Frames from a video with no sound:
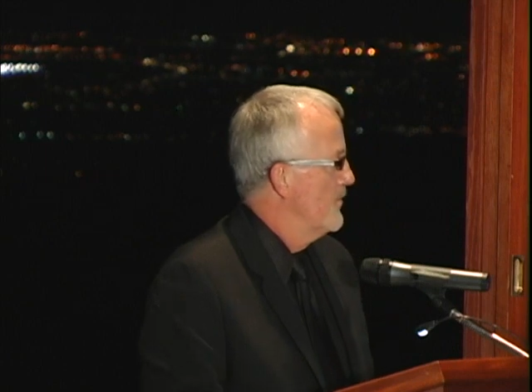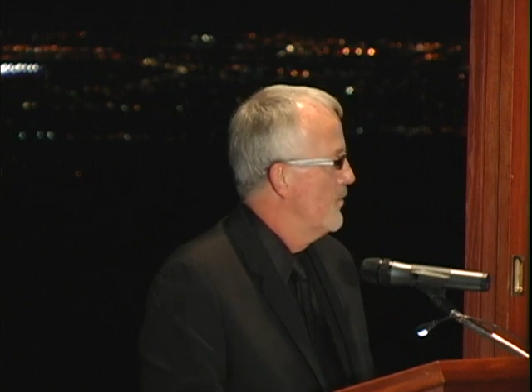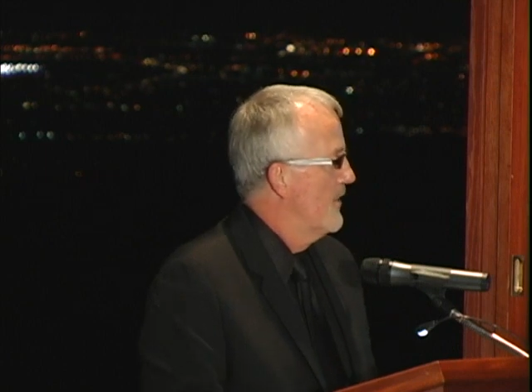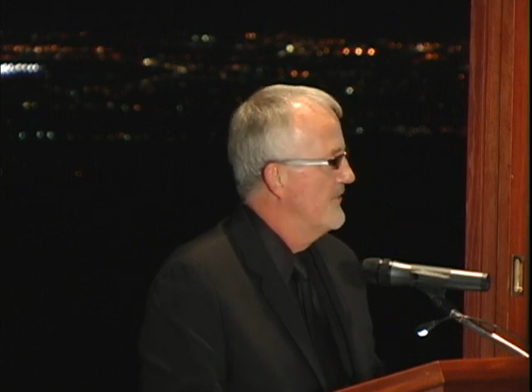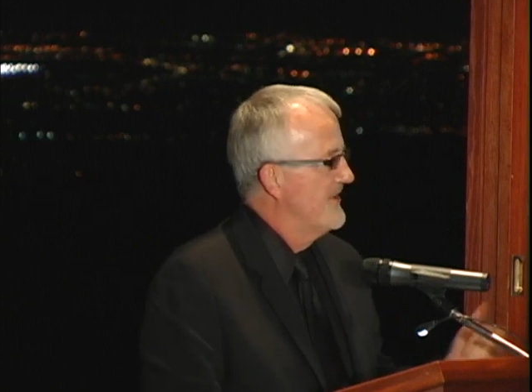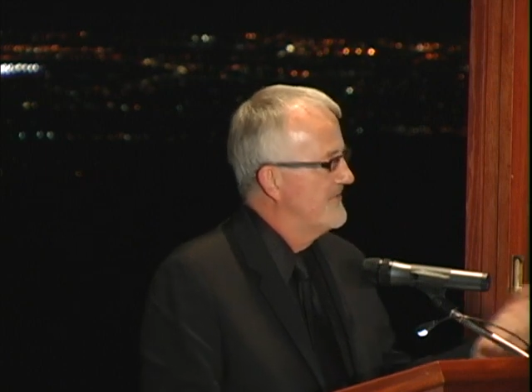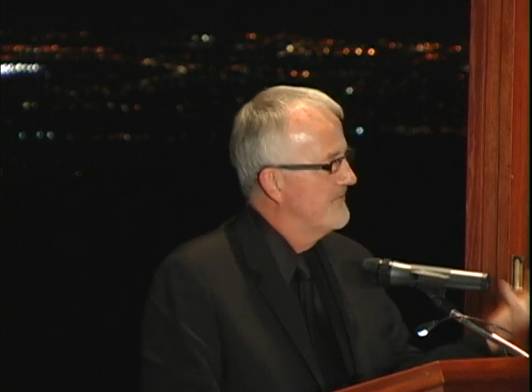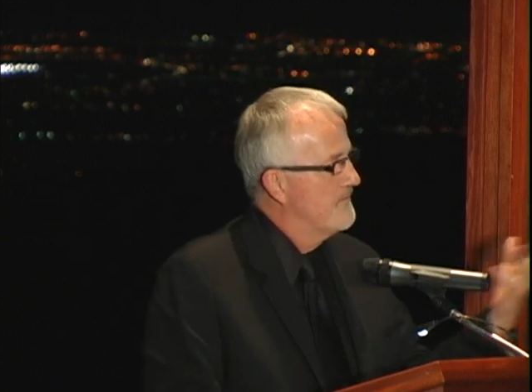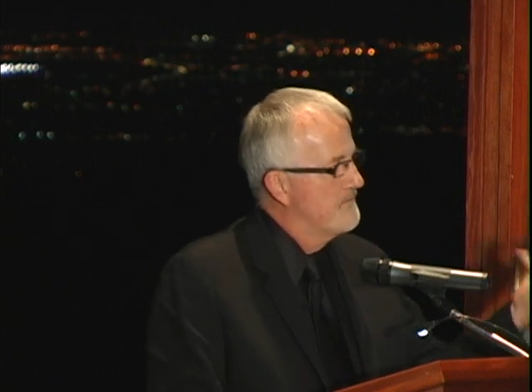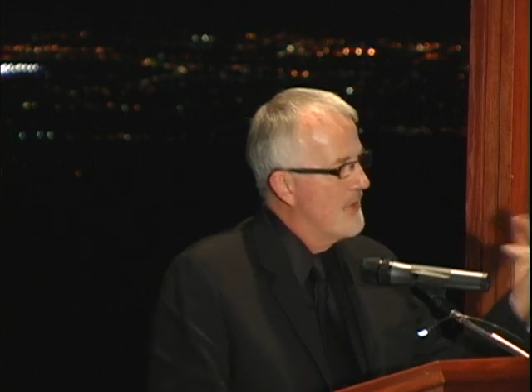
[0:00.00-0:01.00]
what these
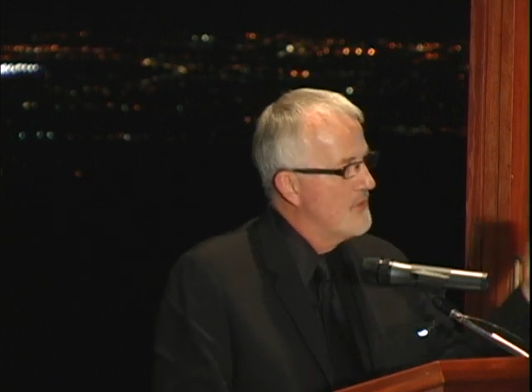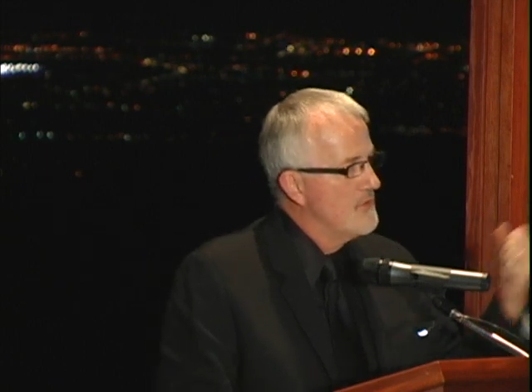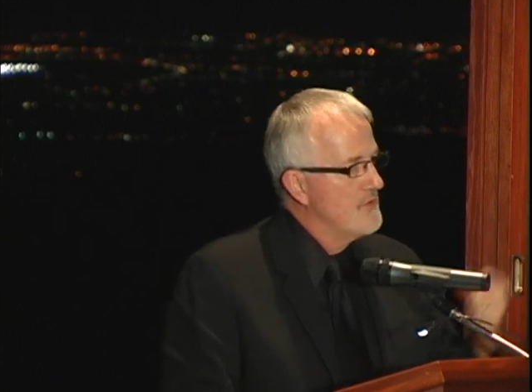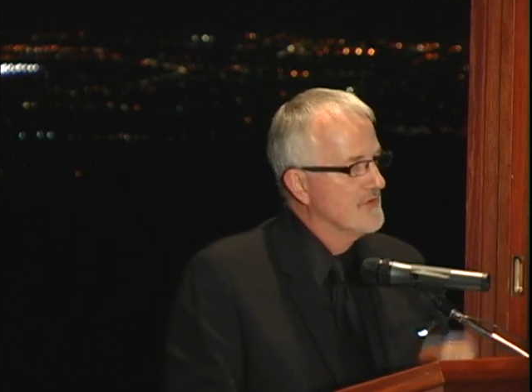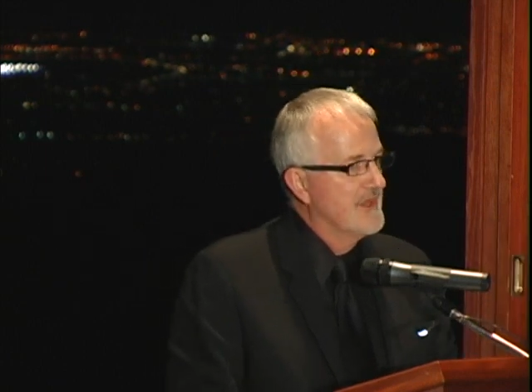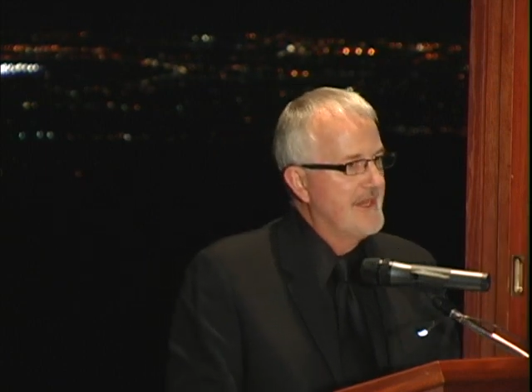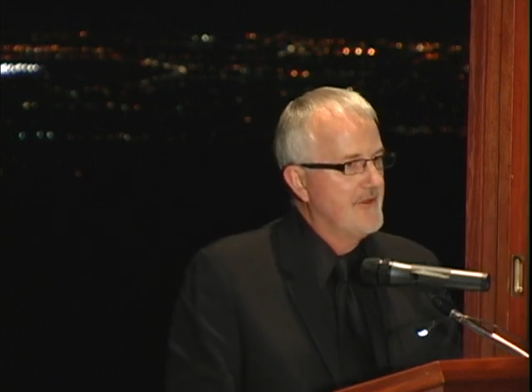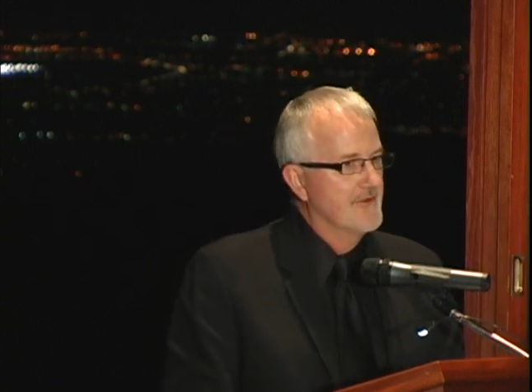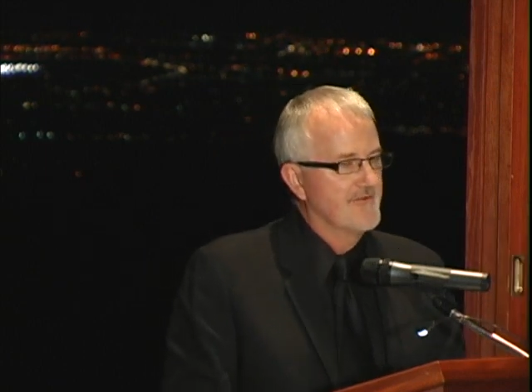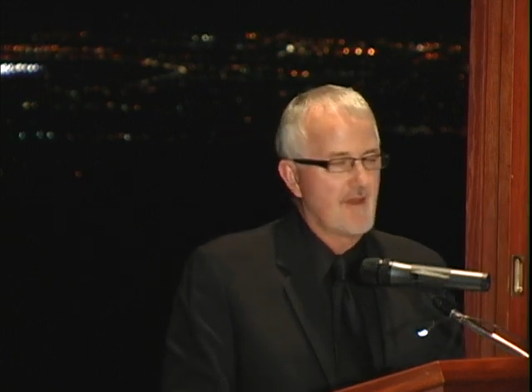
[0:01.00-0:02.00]
bold
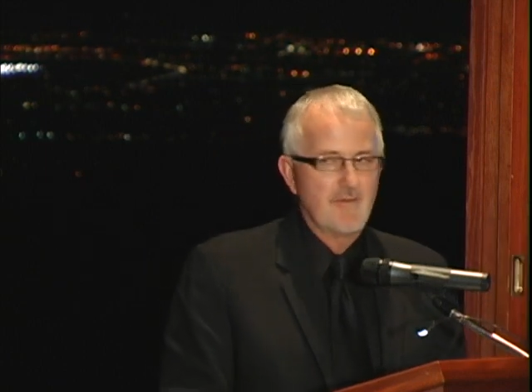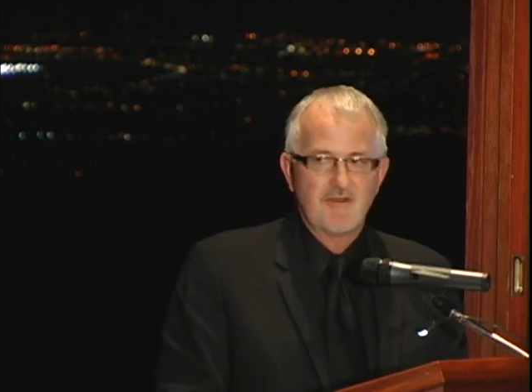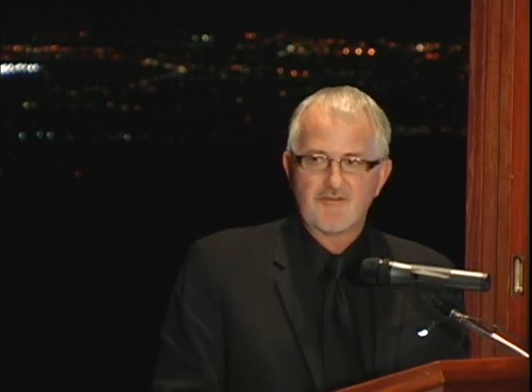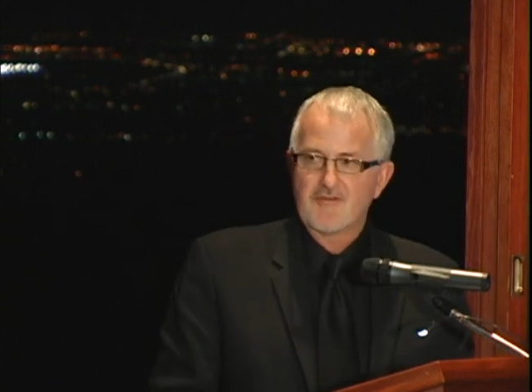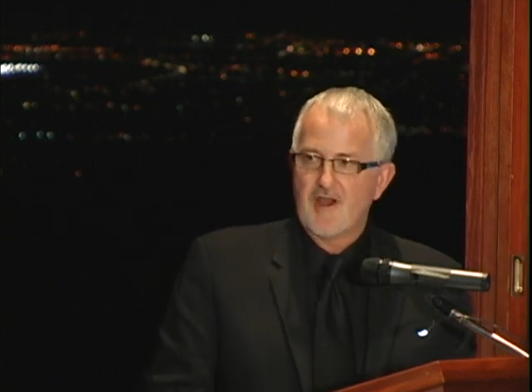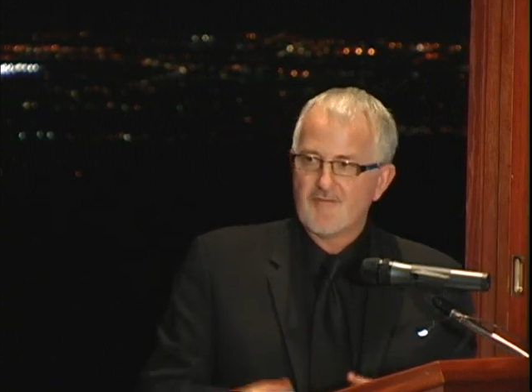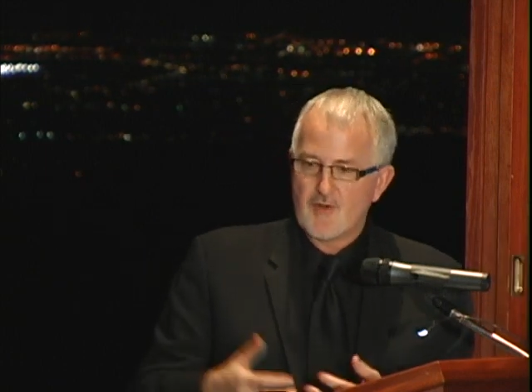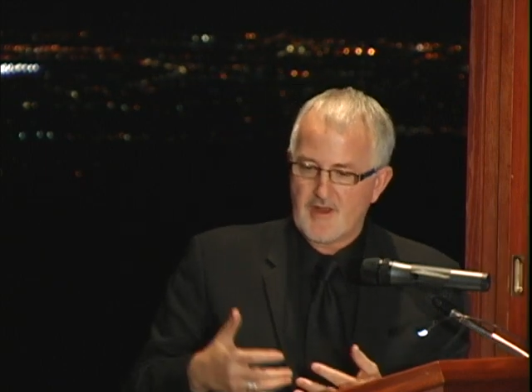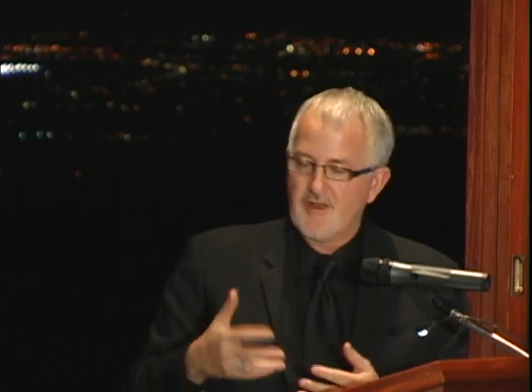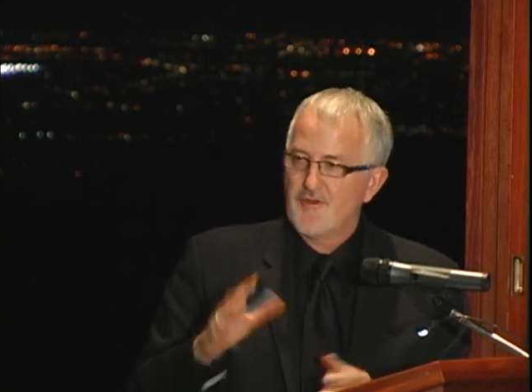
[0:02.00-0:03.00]
leaders have been
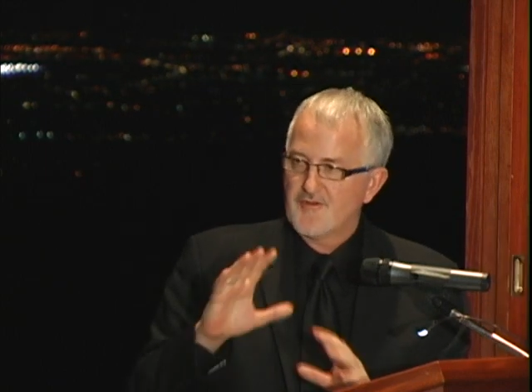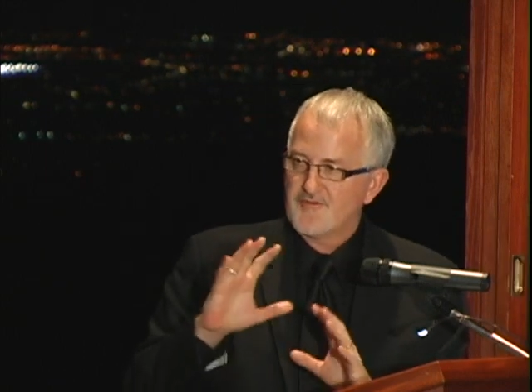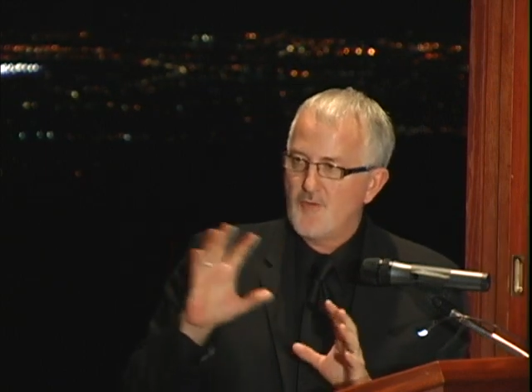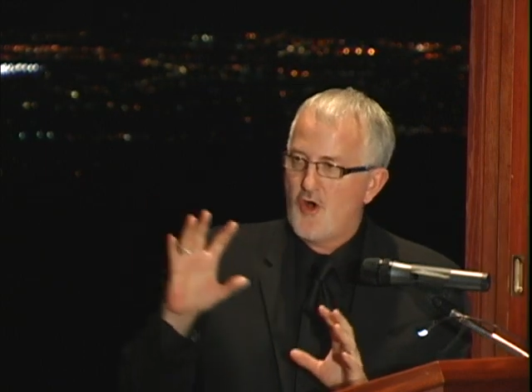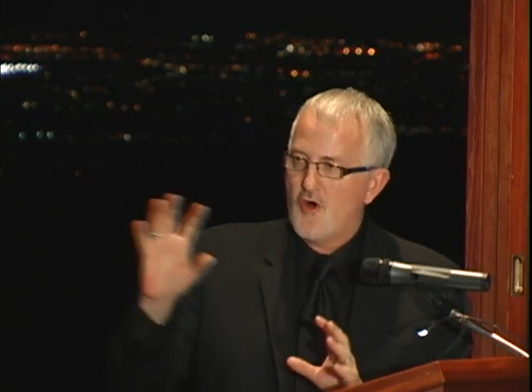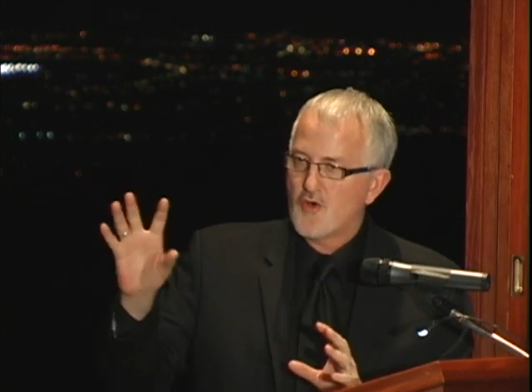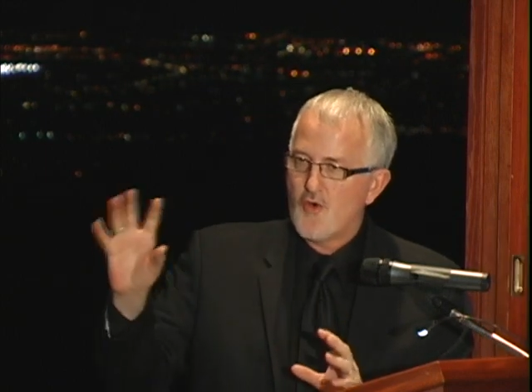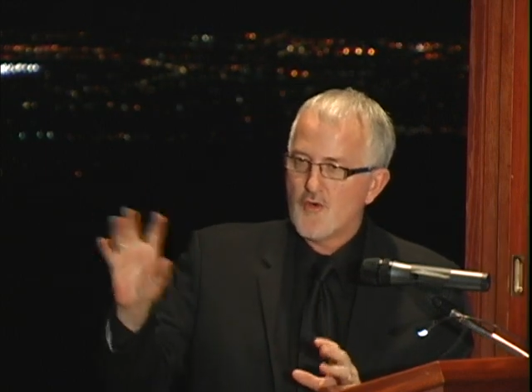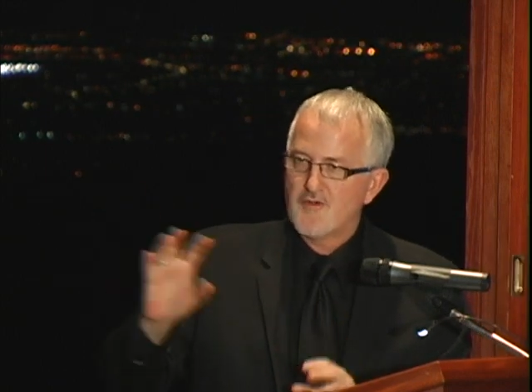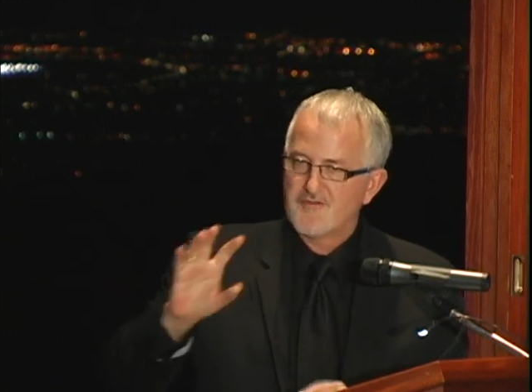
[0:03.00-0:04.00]
discovering in their small
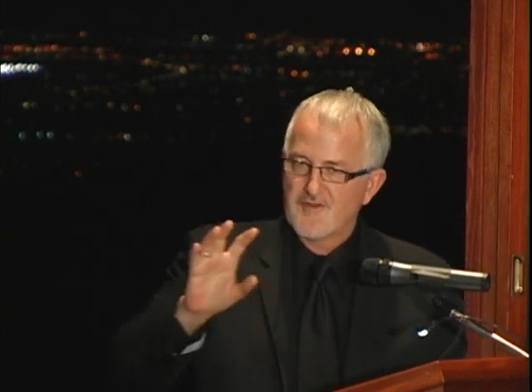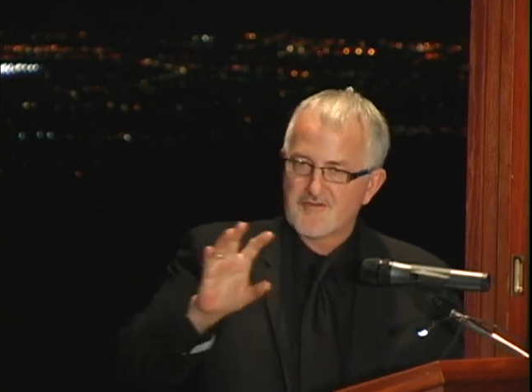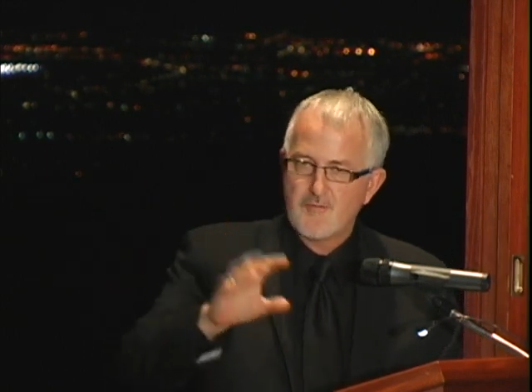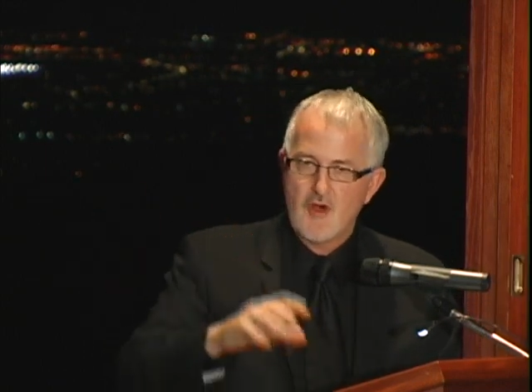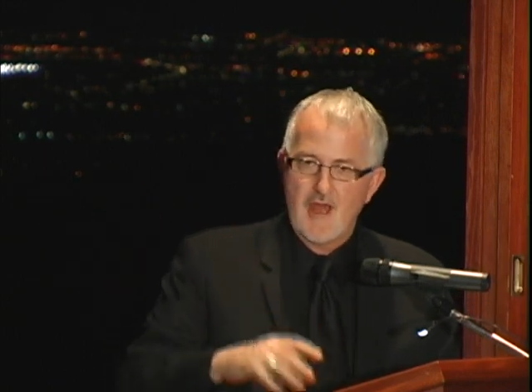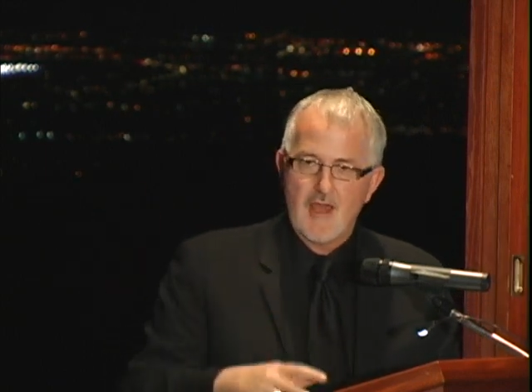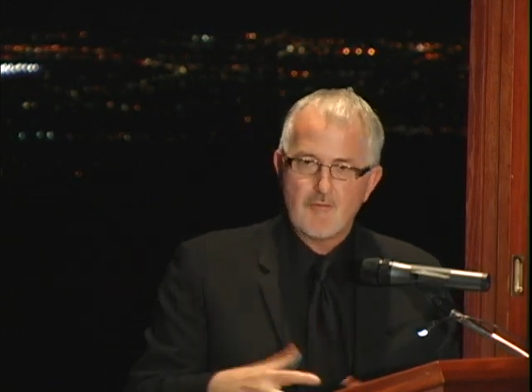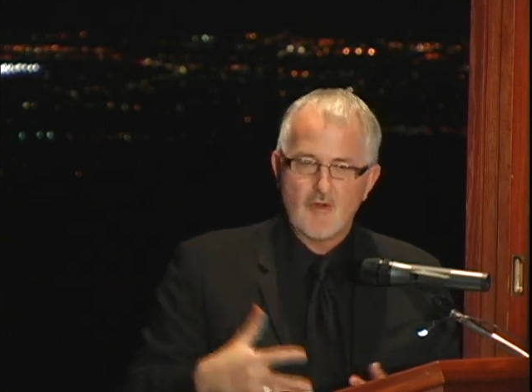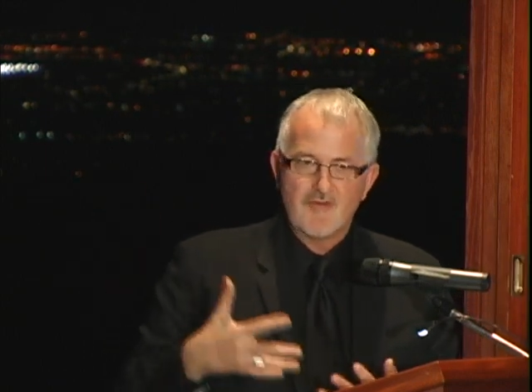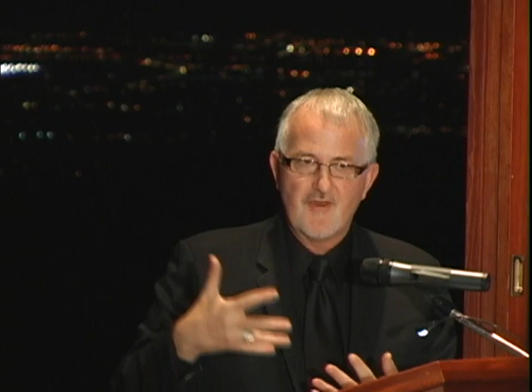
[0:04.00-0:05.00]
corners, their small
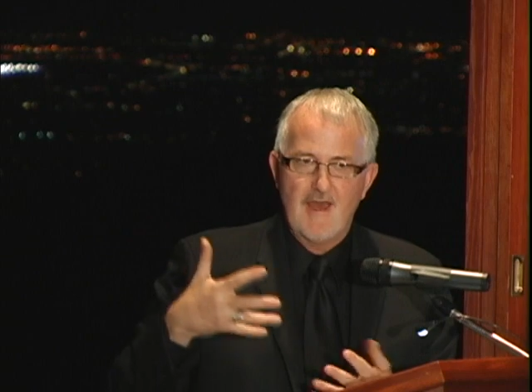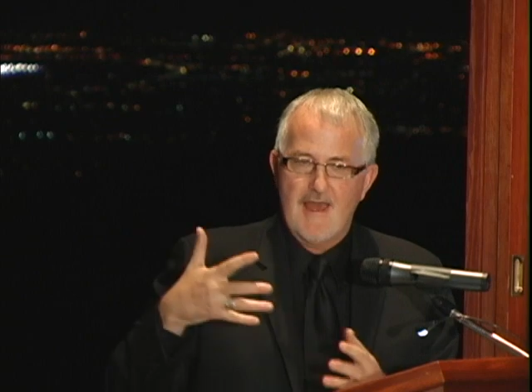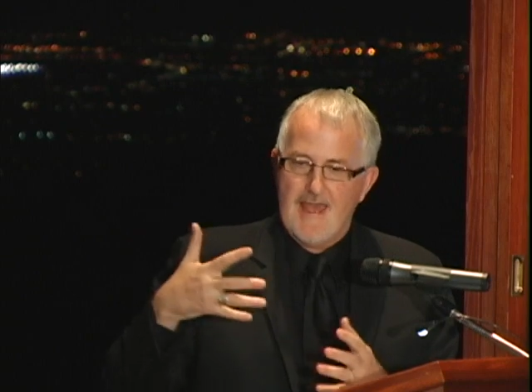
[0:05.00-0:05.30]
outposts,